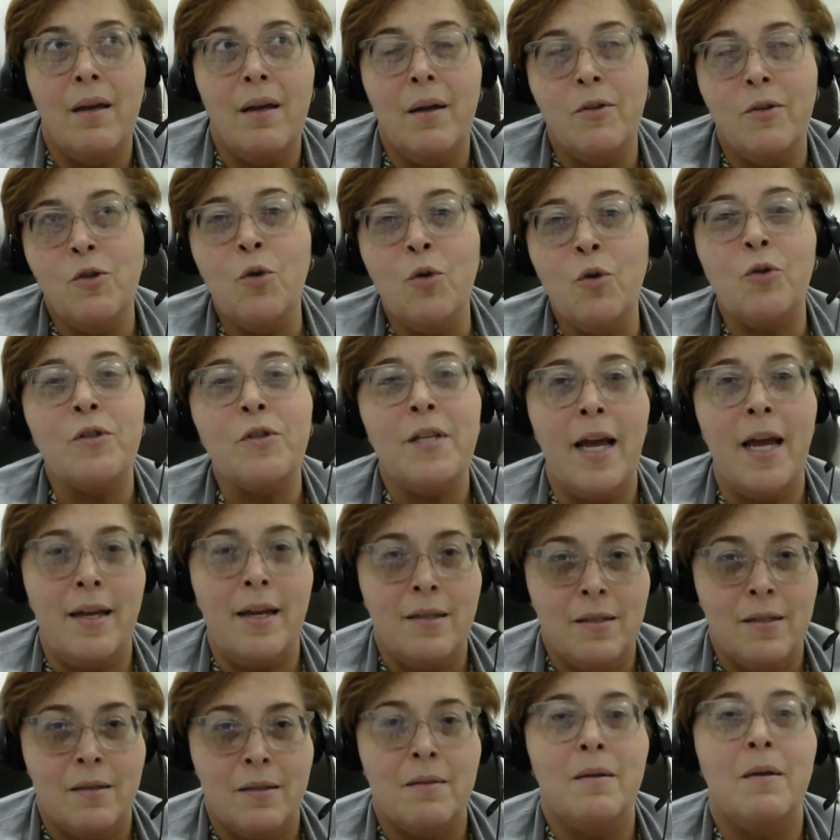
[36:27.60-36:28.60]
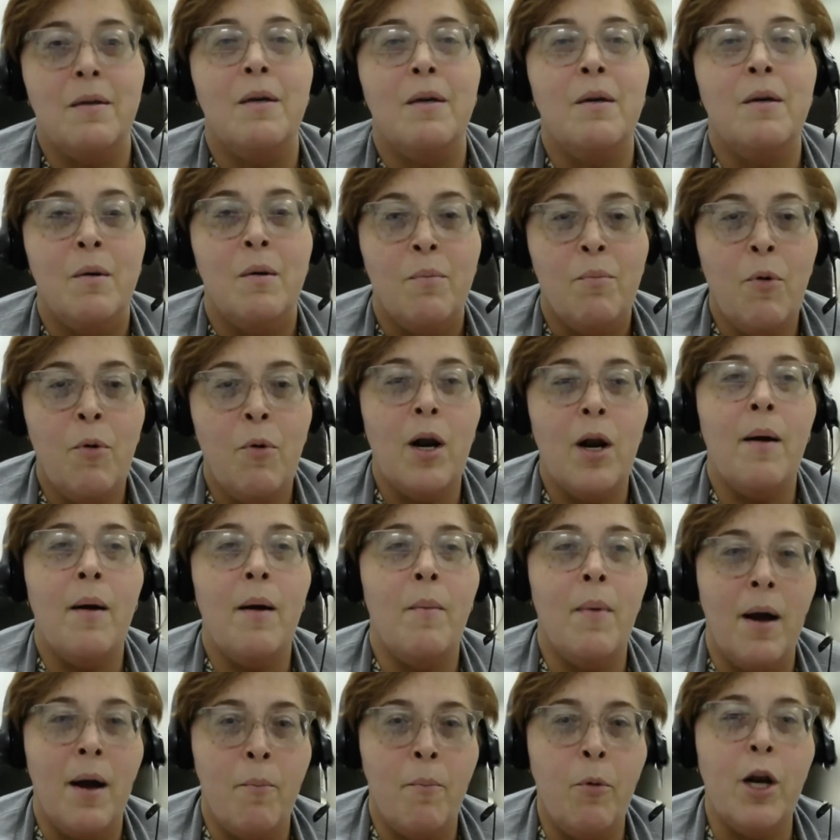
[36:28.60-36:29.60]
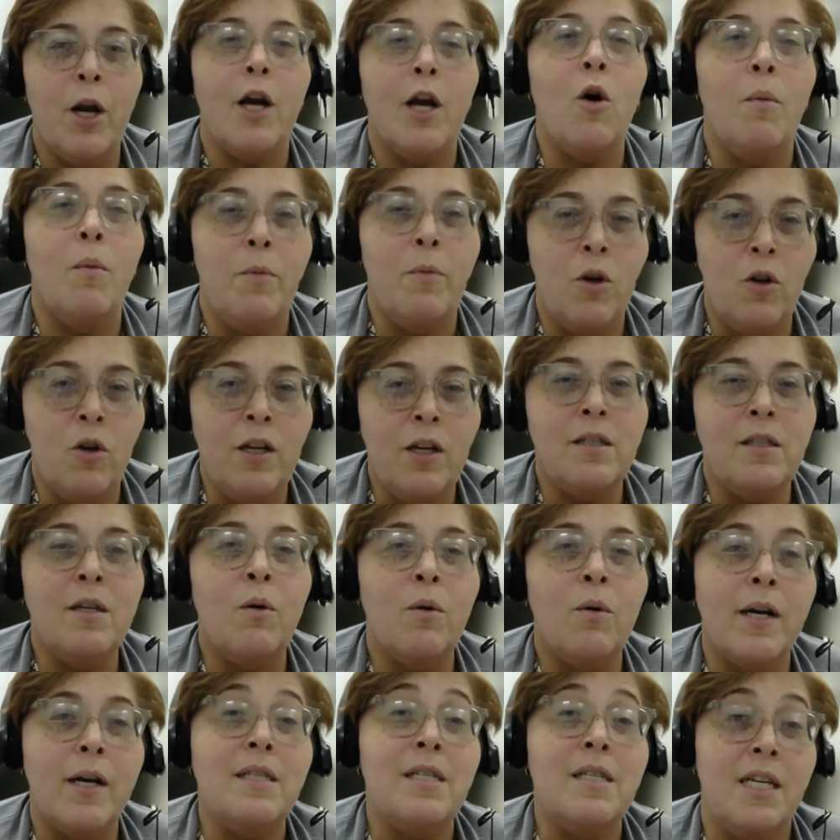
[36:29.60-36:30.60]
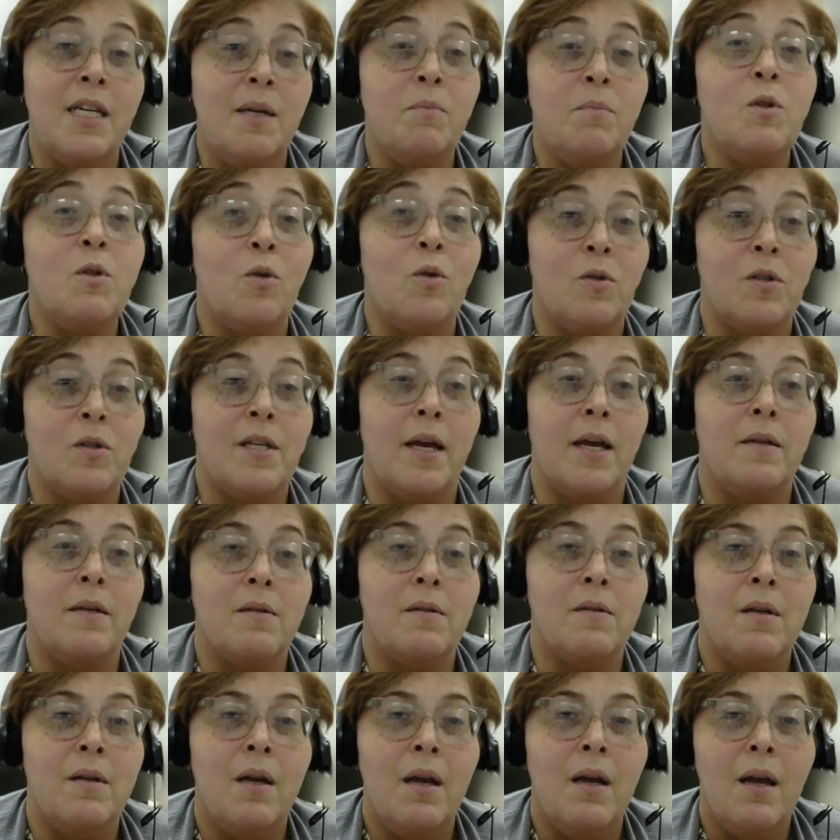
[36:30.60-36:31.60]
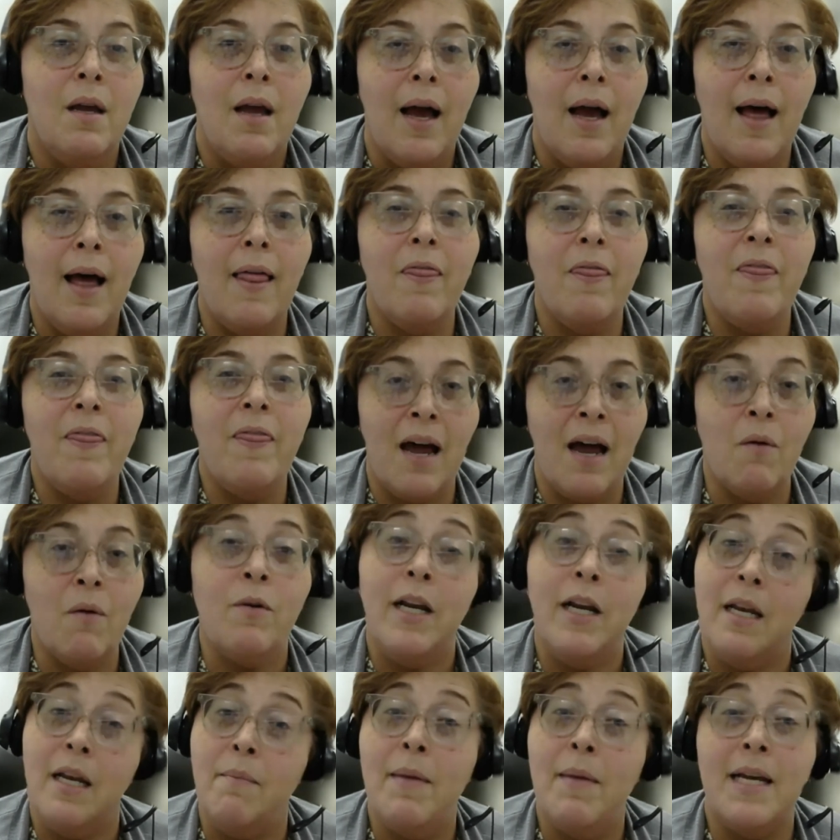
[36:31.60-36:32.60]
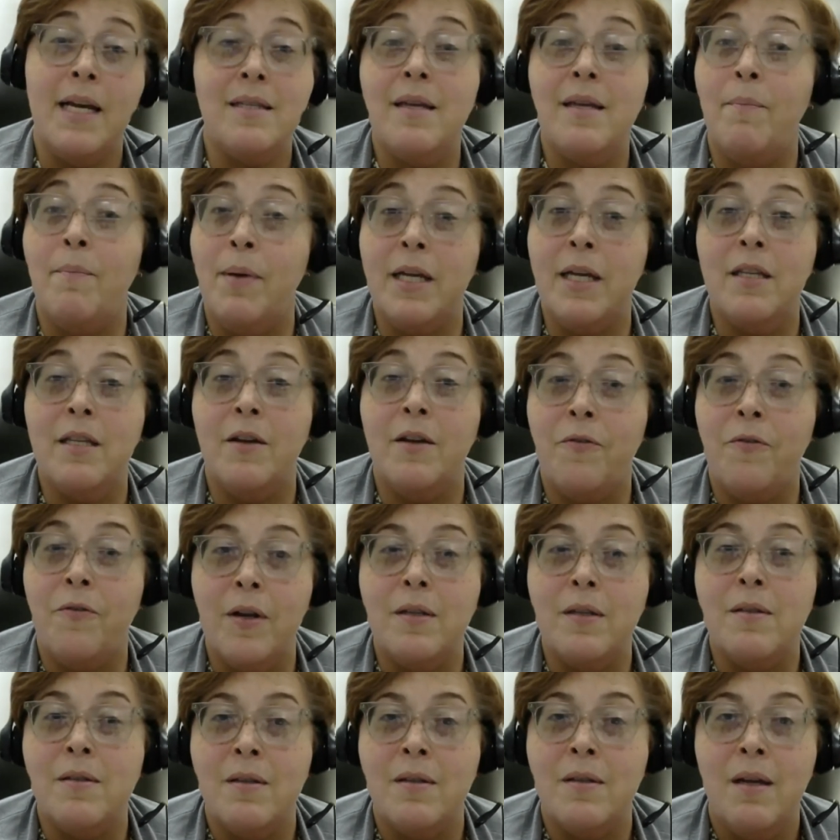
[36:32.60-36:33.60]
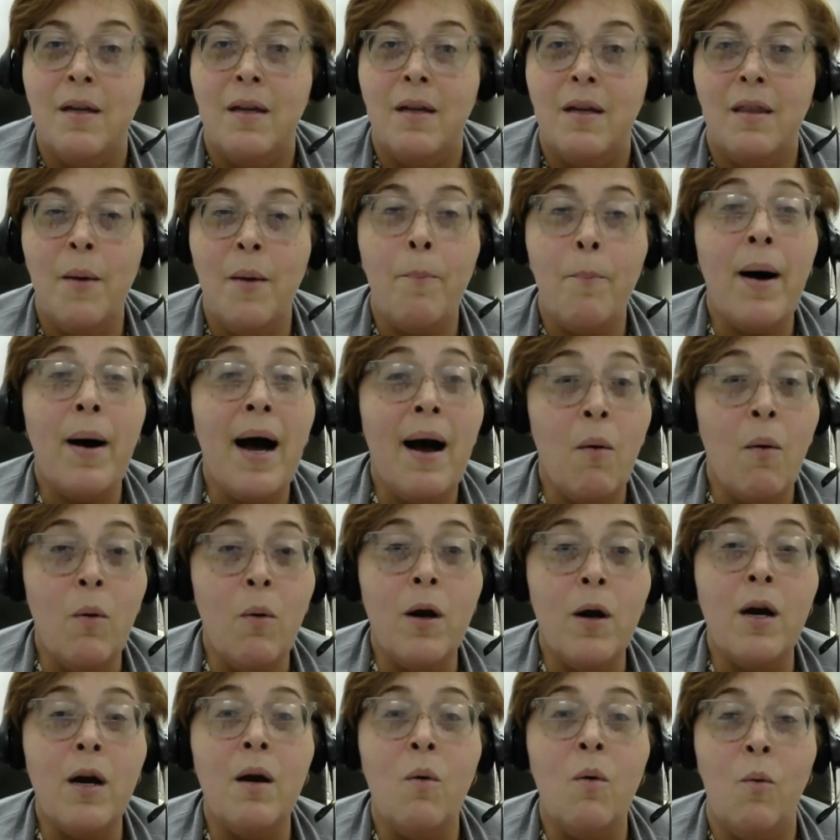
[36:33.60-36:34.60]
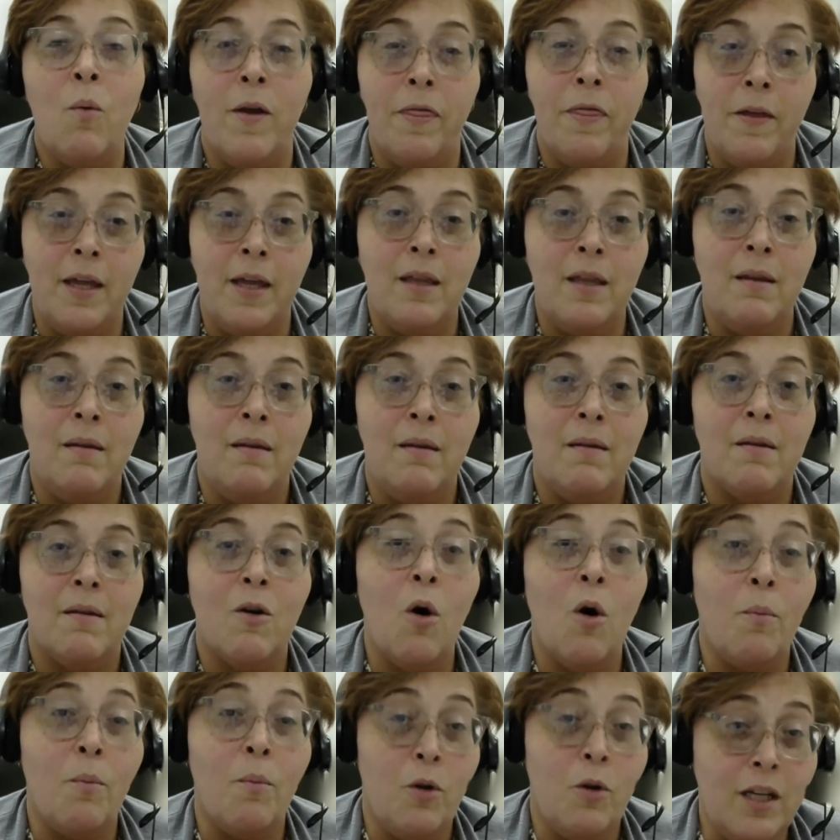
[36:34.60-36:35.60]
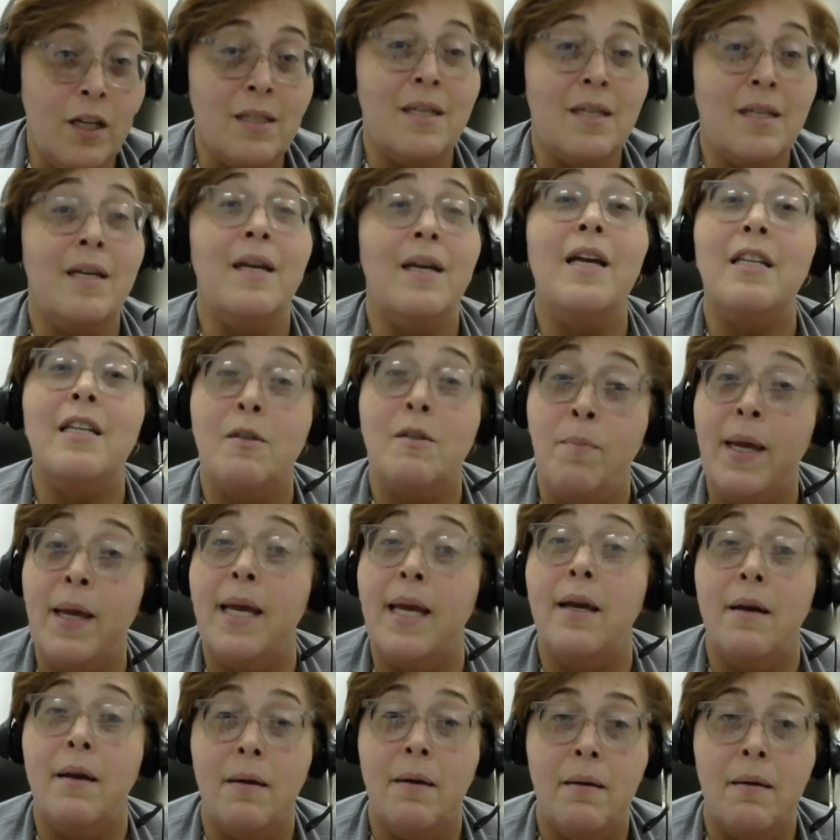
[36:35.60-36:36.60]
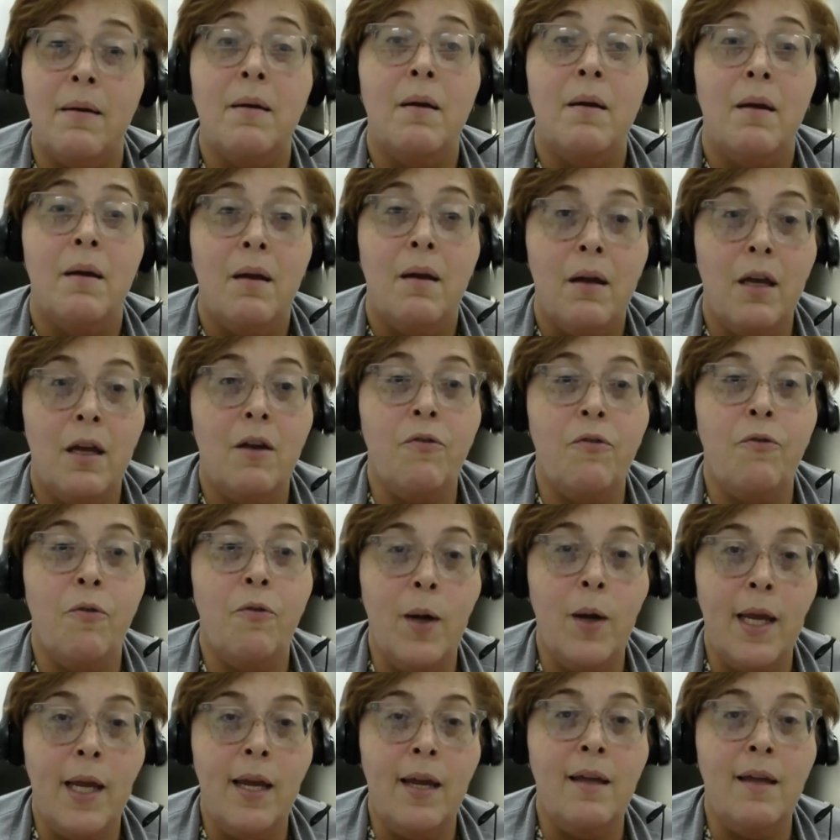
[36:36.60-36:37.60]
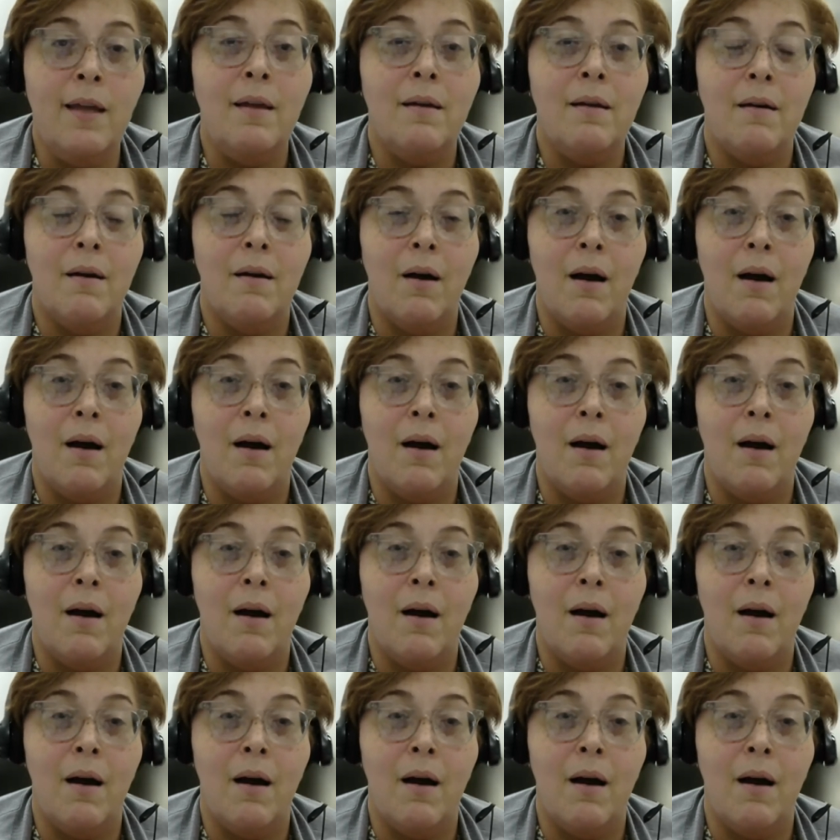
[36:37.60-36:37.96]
success, but a community or a team success. And that really makes a big difference. The power within community is big. If we